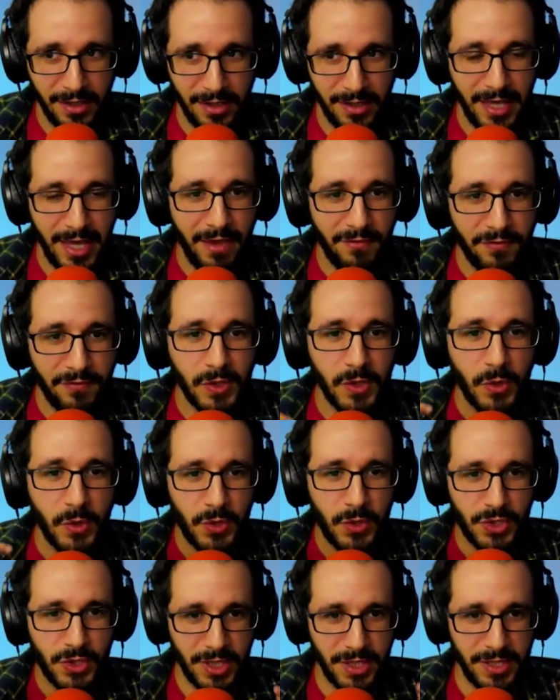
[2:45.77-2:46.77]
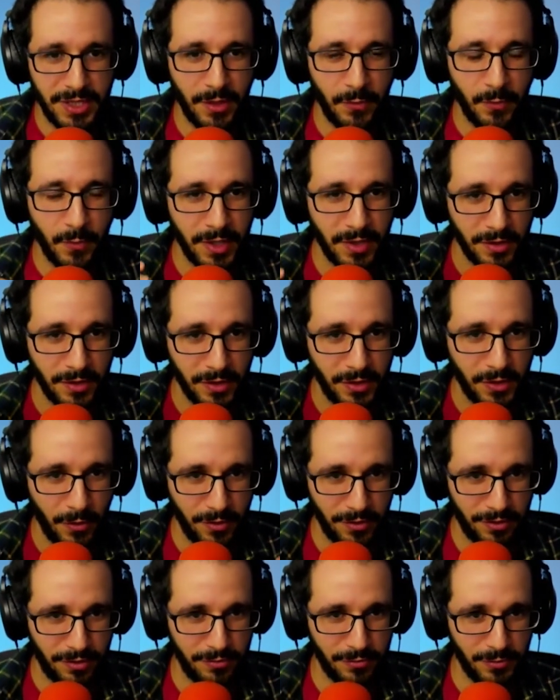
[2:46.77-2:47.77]
evolution that we are
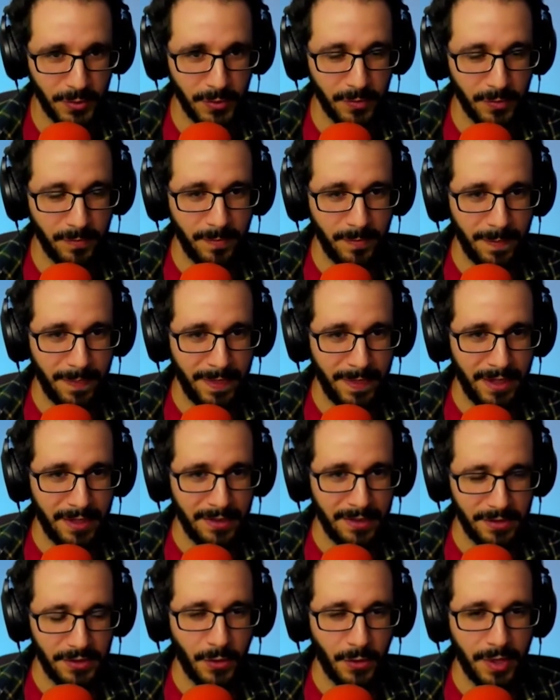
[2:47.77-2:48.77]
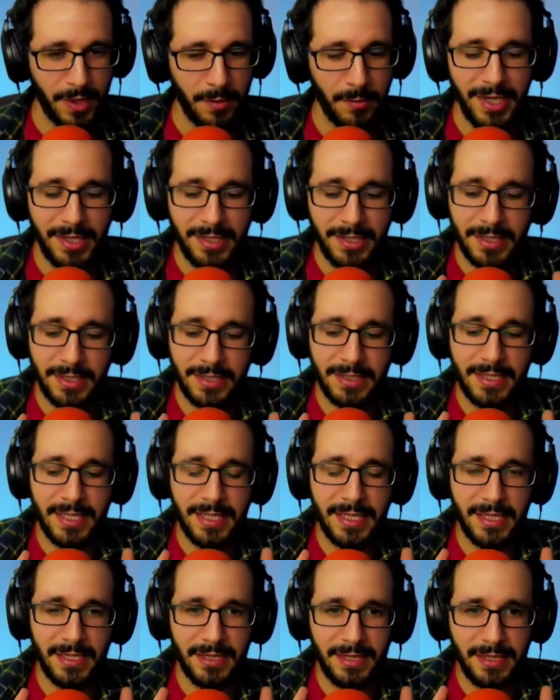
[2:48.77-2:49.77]
going through. You know what I mean?
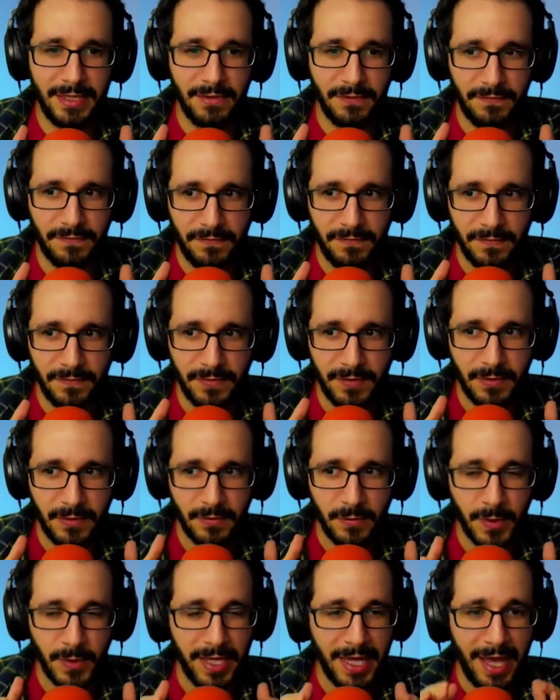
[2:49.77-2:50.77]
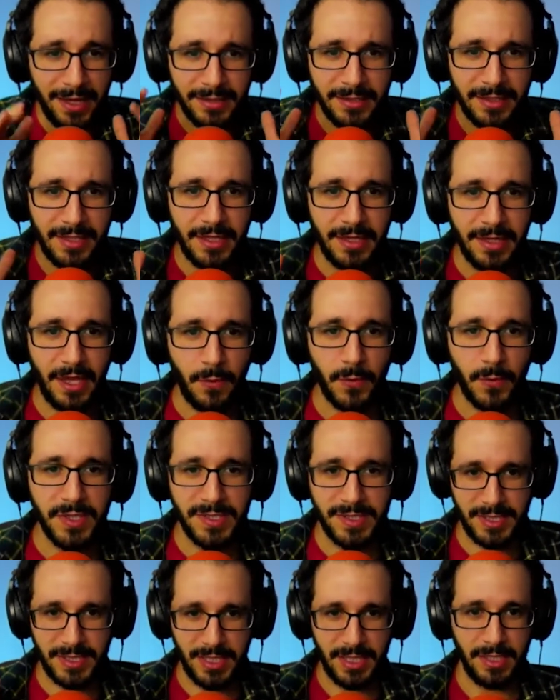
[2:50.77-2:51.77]
The reality that we
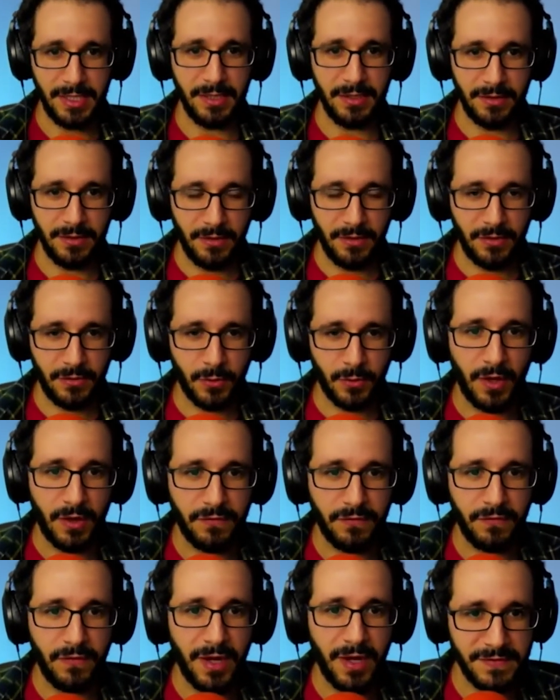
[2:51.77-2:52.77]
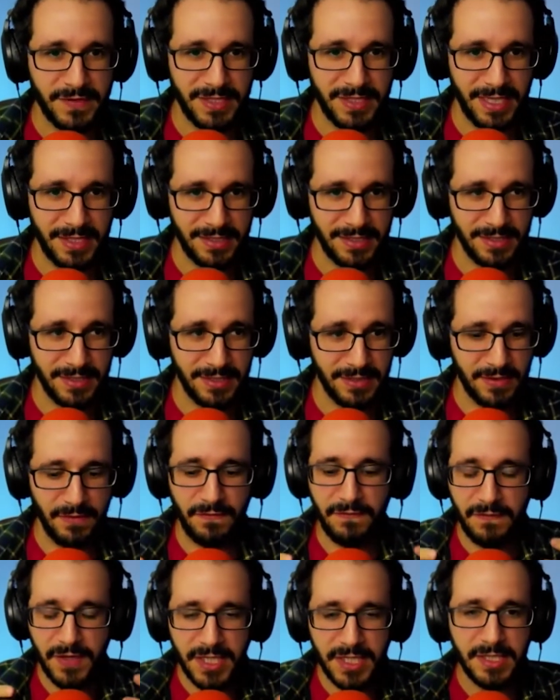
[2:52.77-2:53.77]
see through our five senses, the
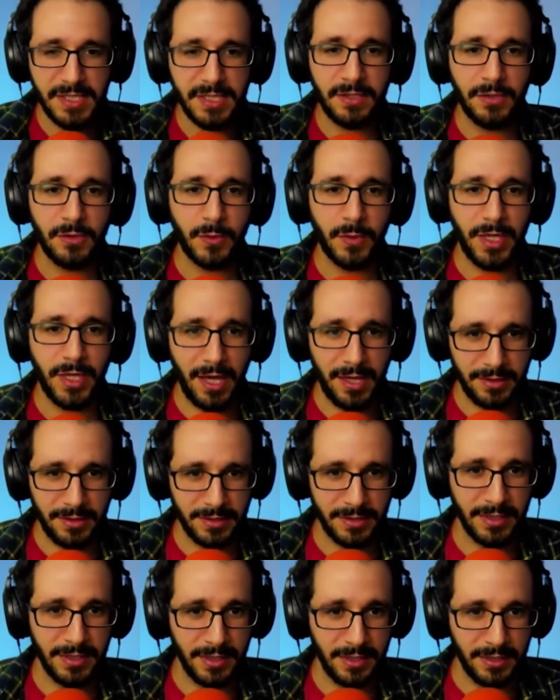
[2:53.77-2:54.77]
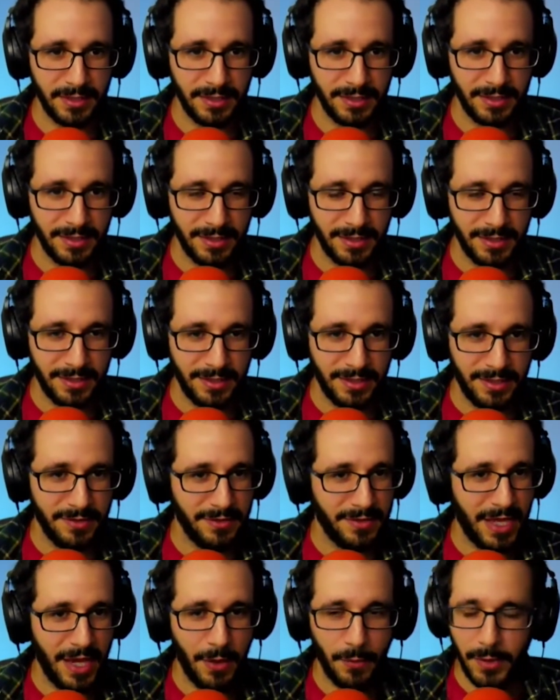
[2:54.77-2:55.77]
physical reality
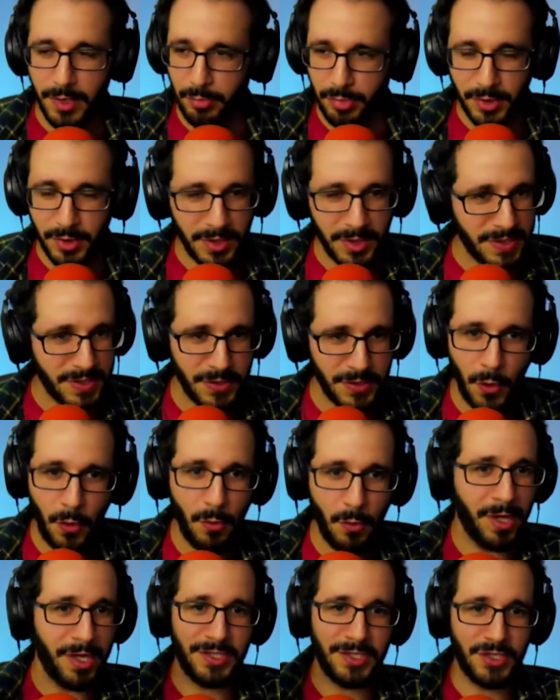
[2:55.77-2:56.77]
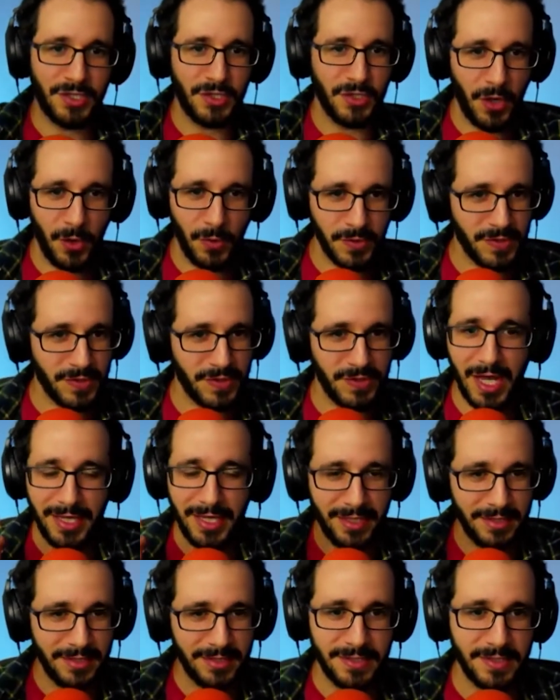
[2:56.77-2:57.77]
that we put so much,
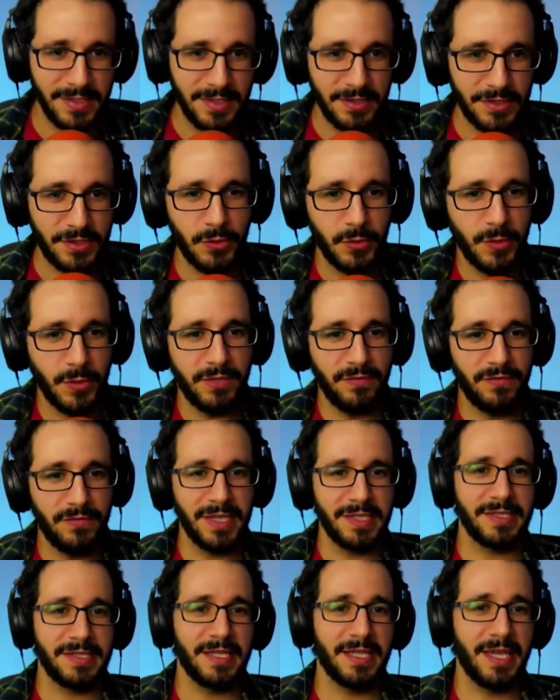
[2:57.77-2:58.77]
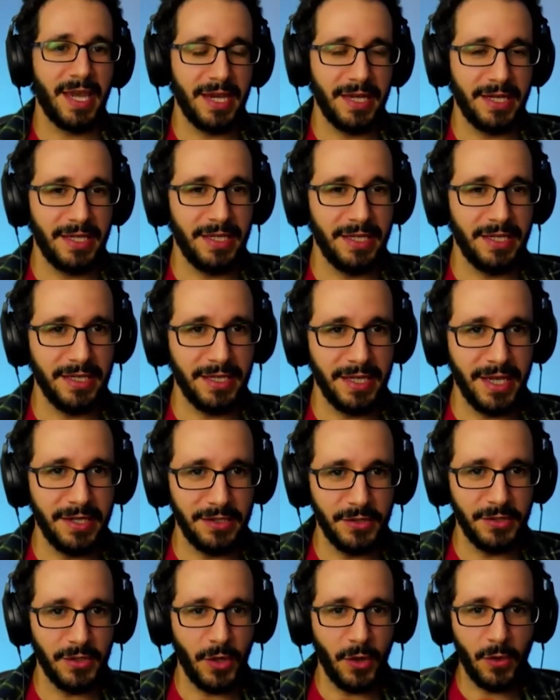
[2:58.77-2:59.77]
science into investigating
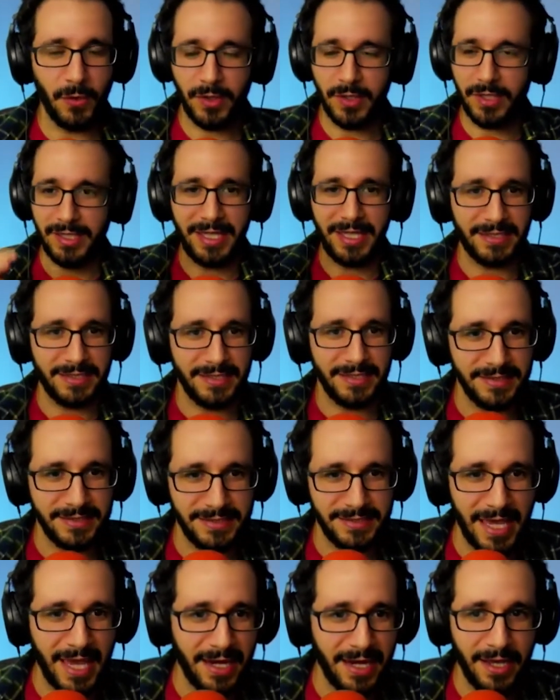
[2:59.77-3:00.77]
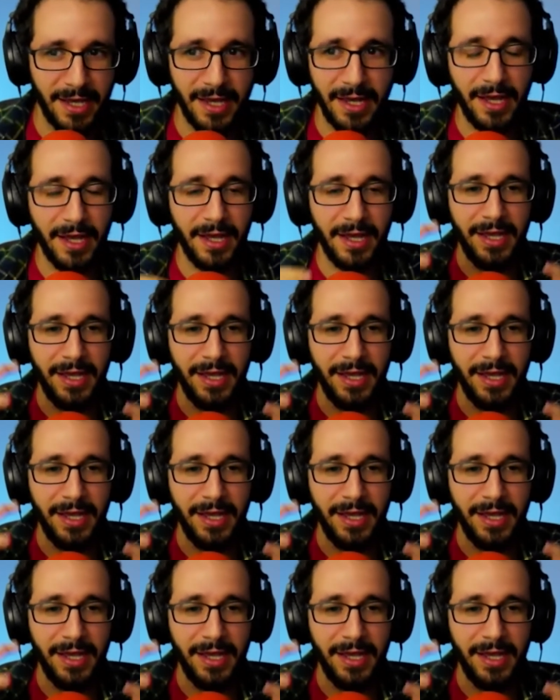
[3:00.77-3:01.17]
and collecting data